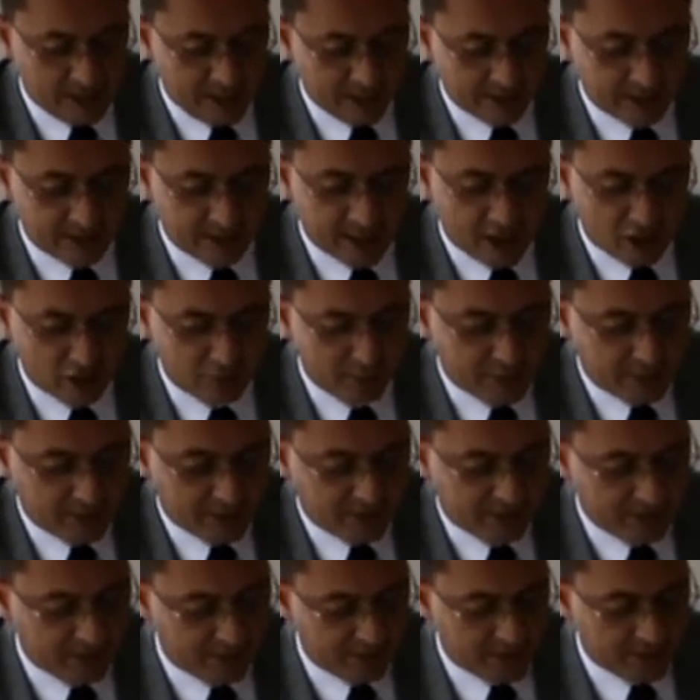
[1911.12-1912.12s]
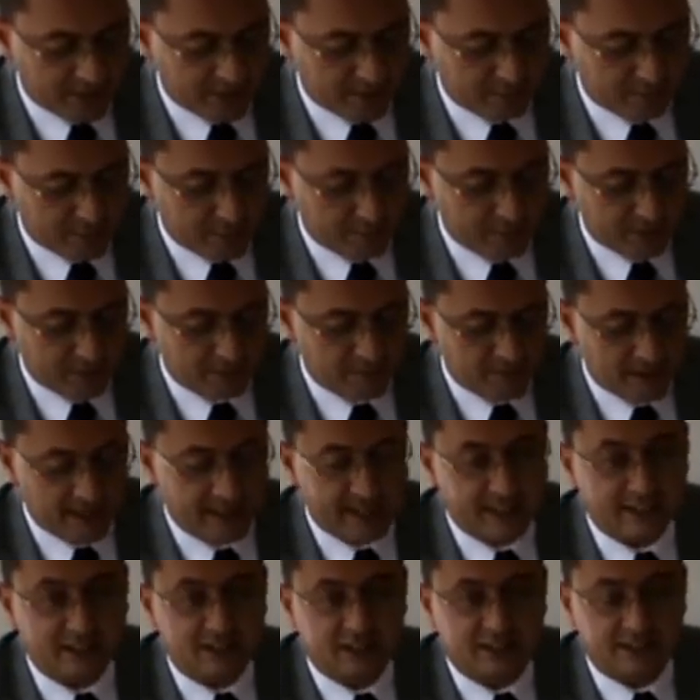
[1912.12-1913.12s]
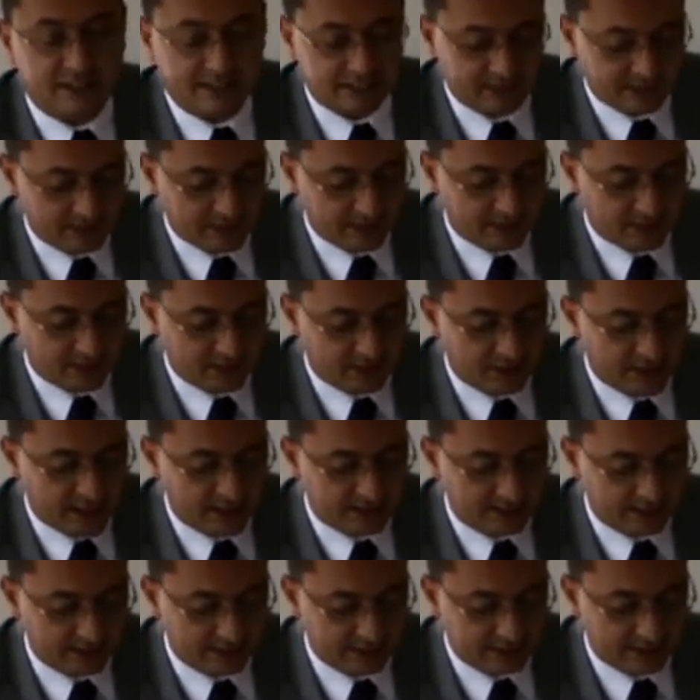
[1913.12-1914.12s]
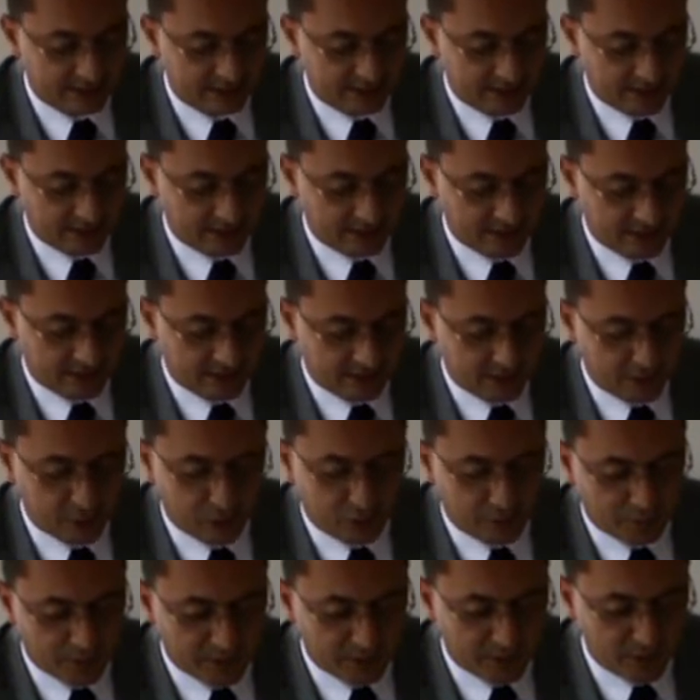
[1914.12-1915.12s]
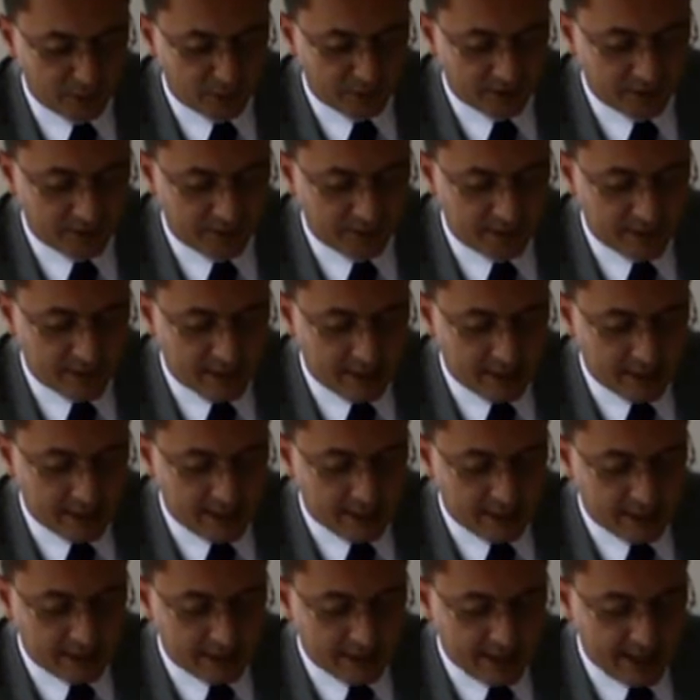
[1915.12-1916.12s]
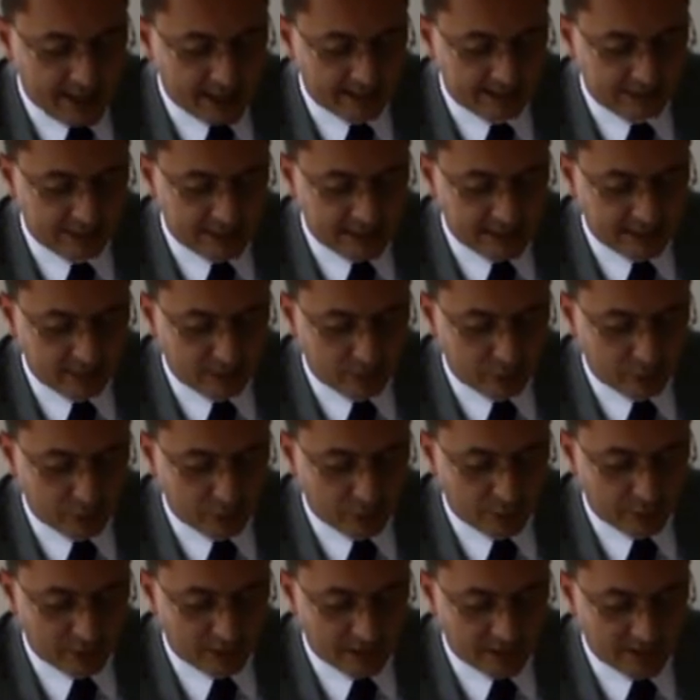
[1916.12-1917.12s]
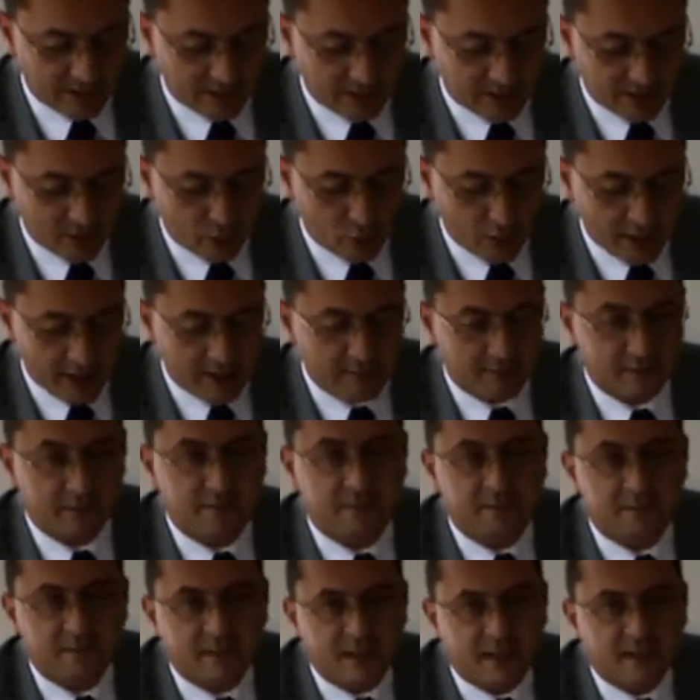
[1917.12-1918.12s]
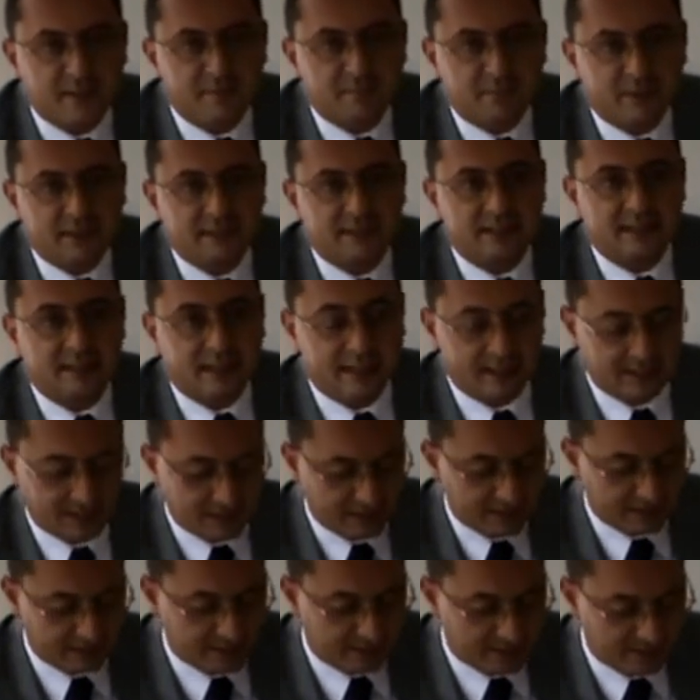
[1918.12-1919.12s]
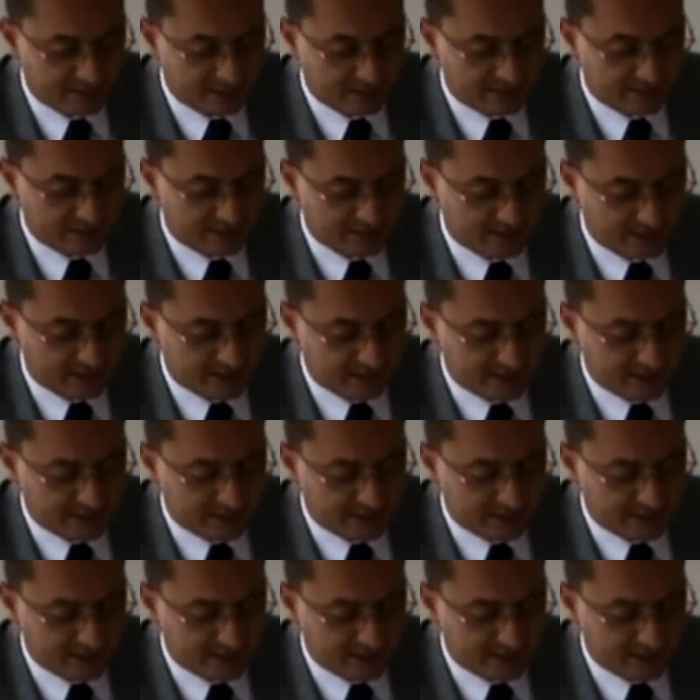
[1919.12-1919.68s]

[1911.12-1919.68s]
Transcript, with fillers: And the outburst of the public finances uh, crisis in the European Union uh, has led to uh, a wave of unprecedented uh,